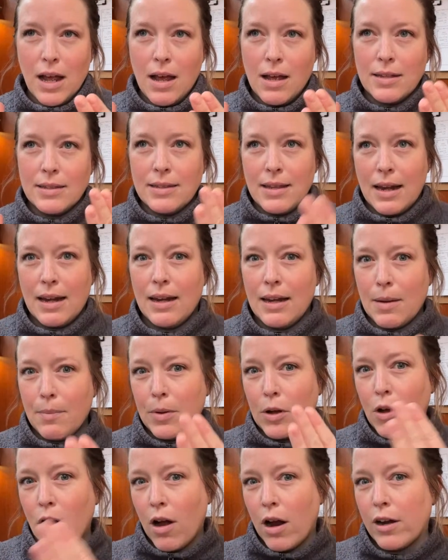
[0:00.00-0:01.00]
setting up a
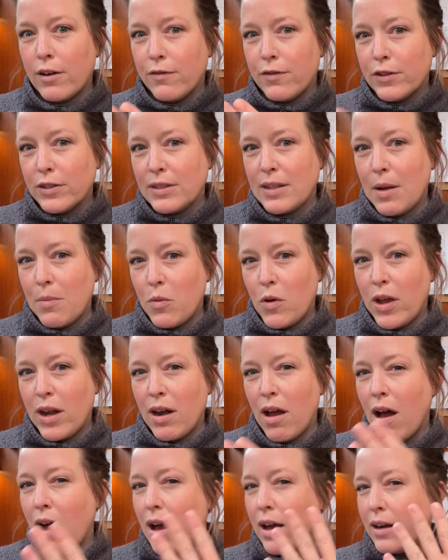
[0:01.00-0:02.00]
card for someone
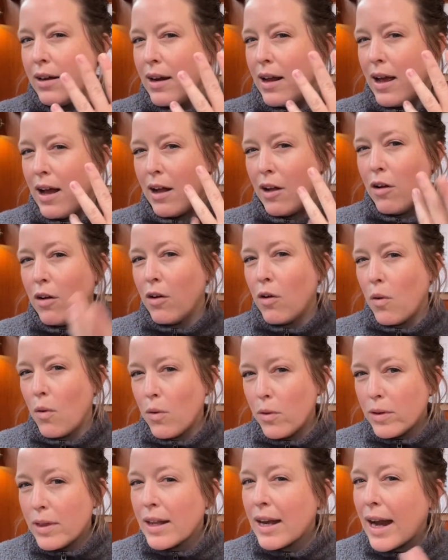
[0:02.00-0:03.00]
on a
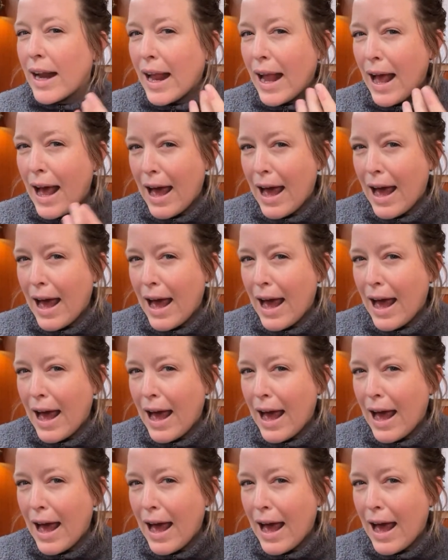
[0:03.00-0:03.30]
goal that I